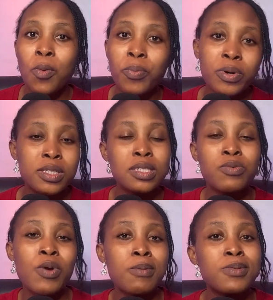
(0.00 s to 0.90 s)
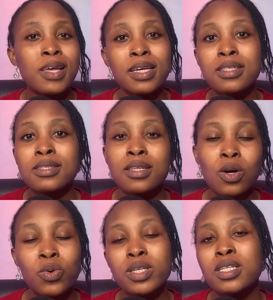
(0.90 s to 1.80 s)
But the website
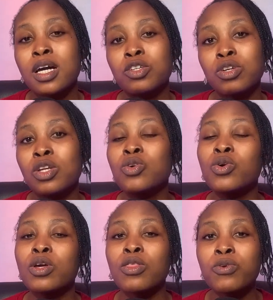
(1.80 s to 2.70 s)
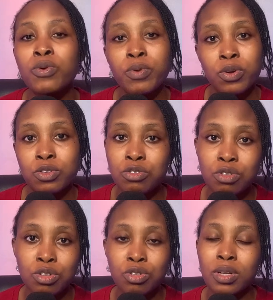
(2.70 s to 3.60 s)
now is actually going through
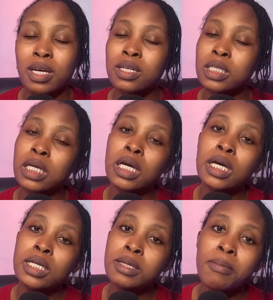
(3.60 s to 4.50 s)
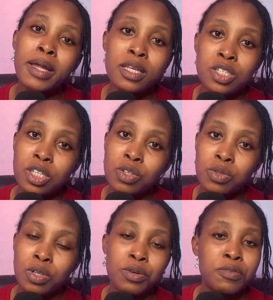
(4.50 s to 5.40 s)
reconstruction, and the manager, the
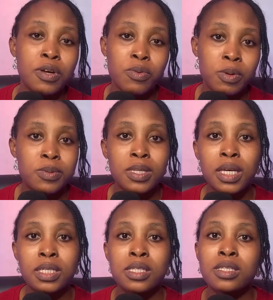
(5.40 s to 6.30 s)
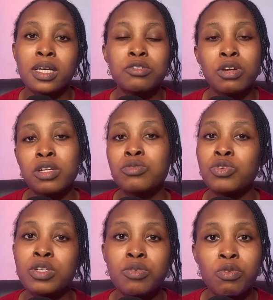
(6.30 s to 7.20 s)
owner of that website, is actually
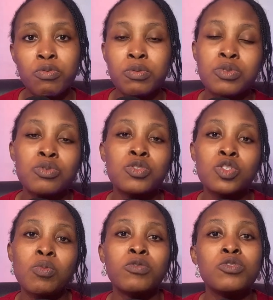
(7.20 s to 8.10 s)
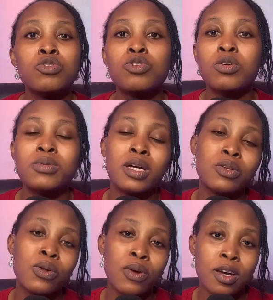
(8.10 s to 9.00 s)
doing a reform. So some of those jobs are
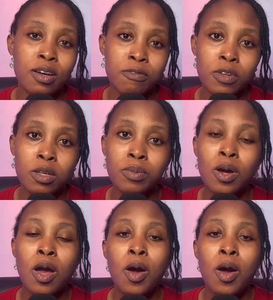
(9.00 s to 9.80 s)
no longer available.